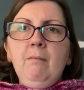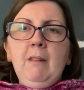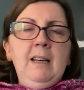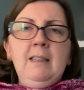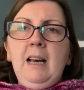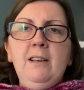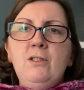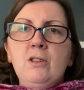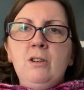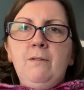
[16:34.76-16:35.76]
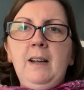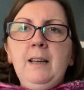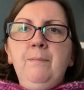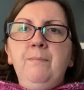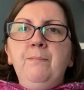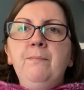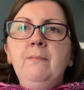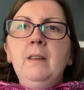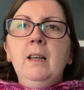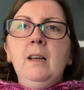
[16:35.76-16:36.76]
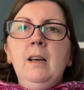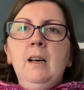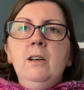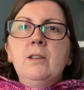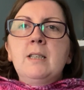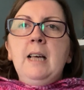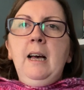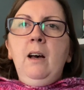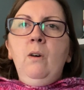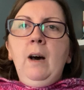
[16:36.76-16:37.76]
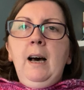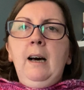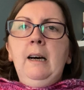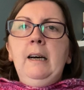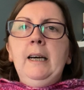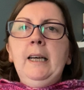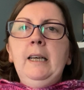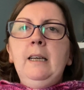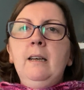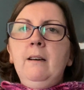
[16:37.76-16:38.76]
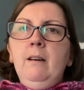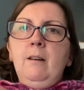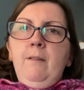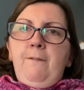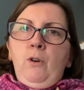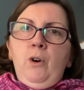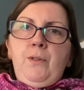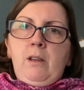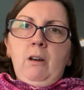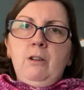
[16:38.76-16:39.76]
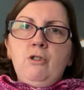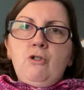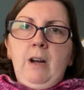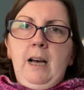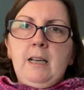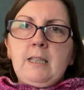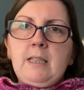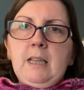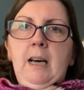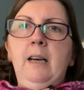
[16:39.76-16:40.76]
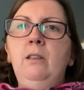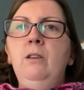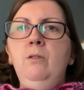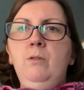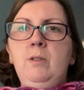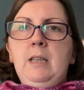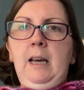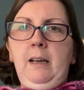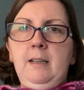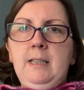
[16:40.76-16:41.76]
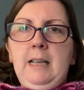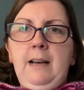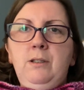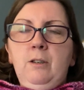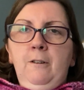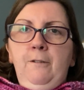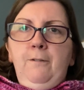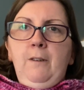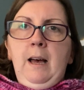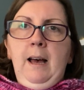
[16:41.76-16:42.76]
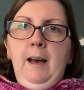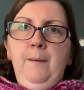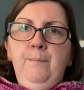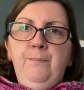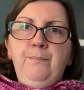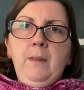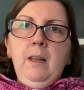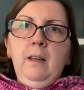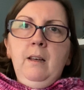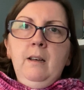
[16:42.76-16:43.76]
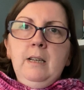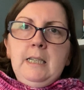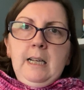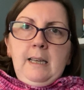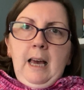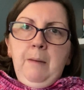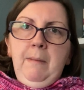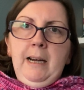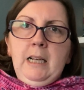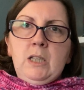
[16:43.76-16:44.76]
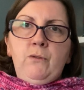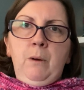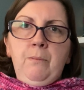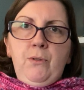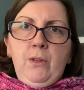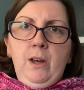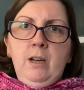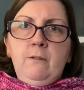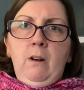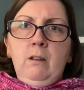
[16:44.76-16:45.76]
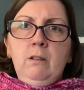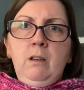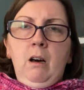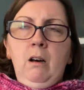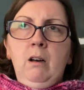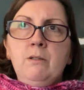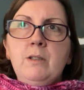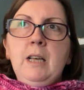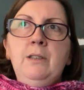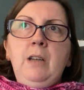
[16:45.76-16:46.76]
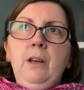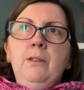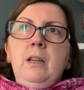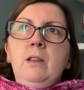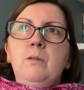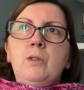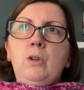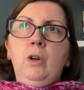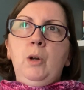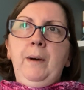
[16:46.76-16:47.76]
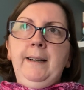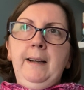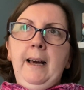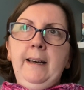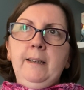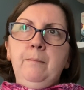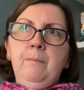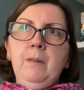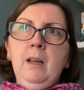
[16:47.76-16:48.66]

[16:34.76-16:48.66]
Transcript: yeah, it's just lovely. So for the contrast, I used a set of DK minis from Third Vault Yarns. I don't think there was a colourway name,